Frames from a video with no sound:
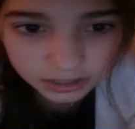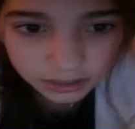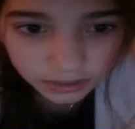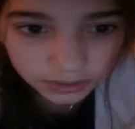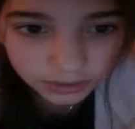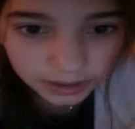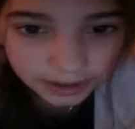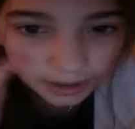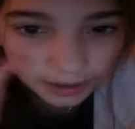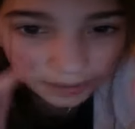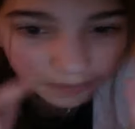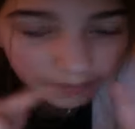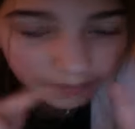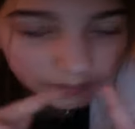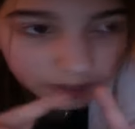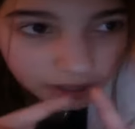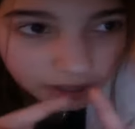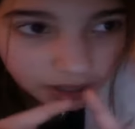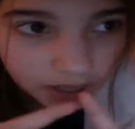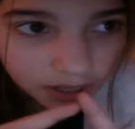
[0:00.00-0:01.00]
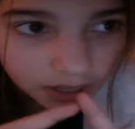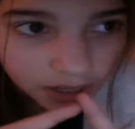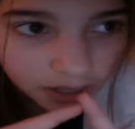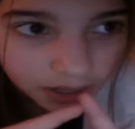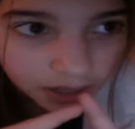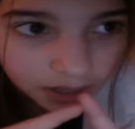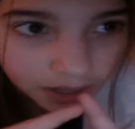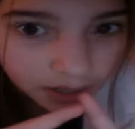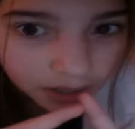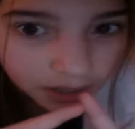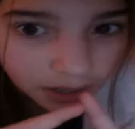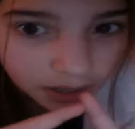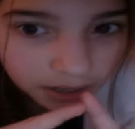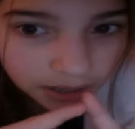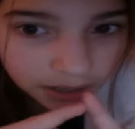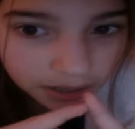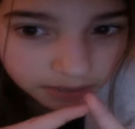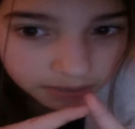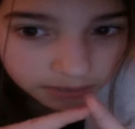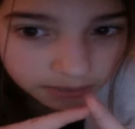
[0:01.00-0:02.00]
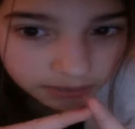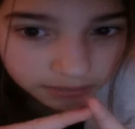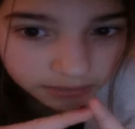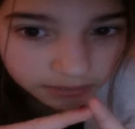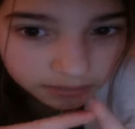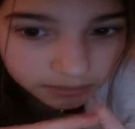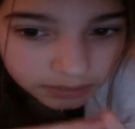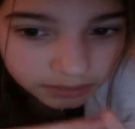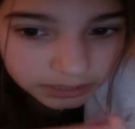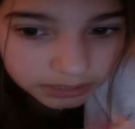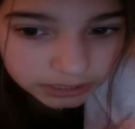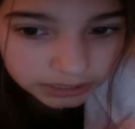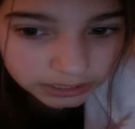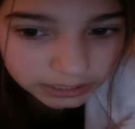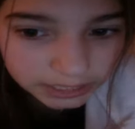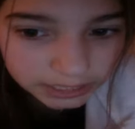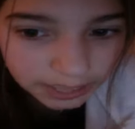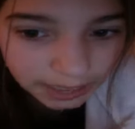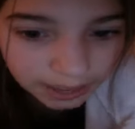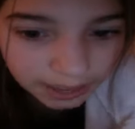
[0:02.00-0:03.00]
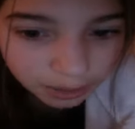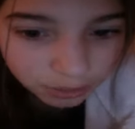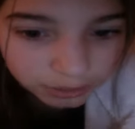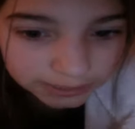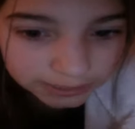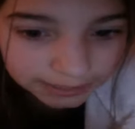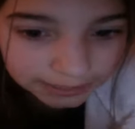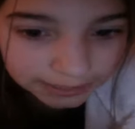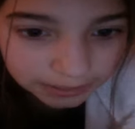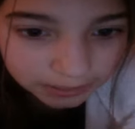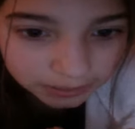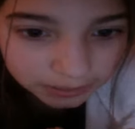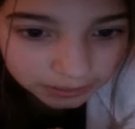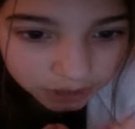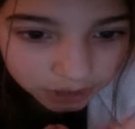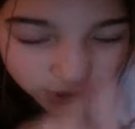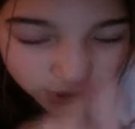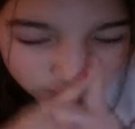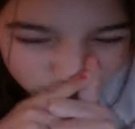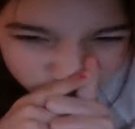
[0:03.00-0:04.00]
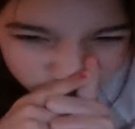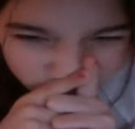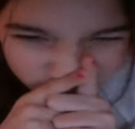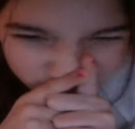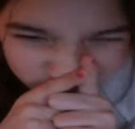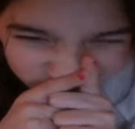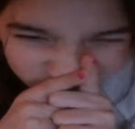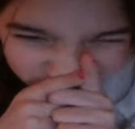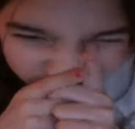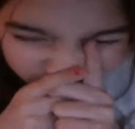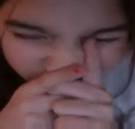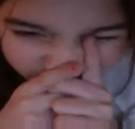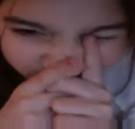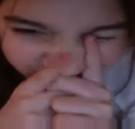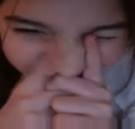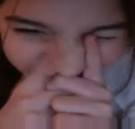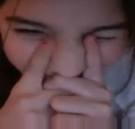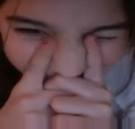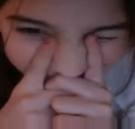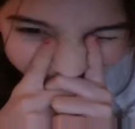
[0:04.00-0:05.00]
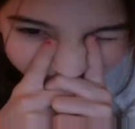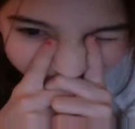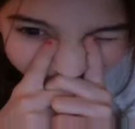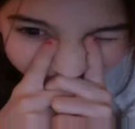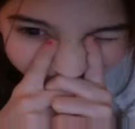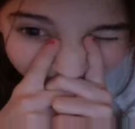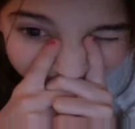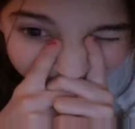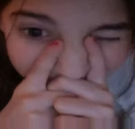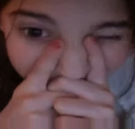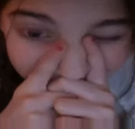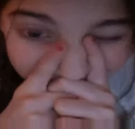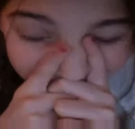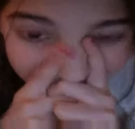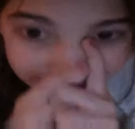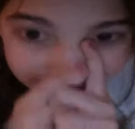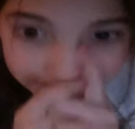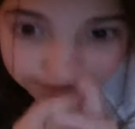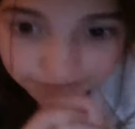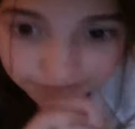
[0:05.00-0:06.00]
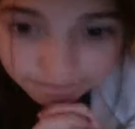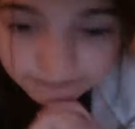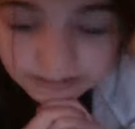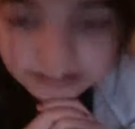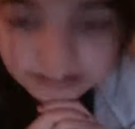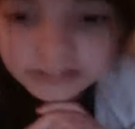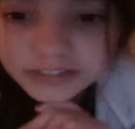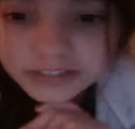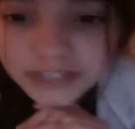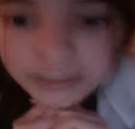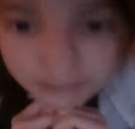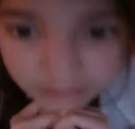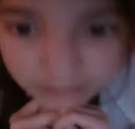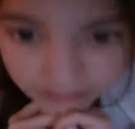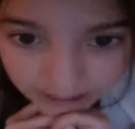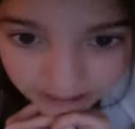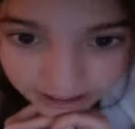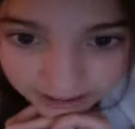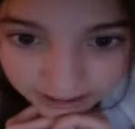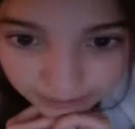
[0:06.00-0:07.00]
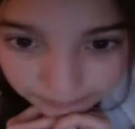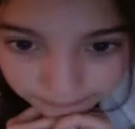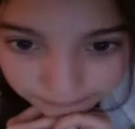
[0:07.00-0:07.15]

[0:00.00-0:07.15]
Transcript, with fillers: So now, um, it's countdown to um, Valentine's Day.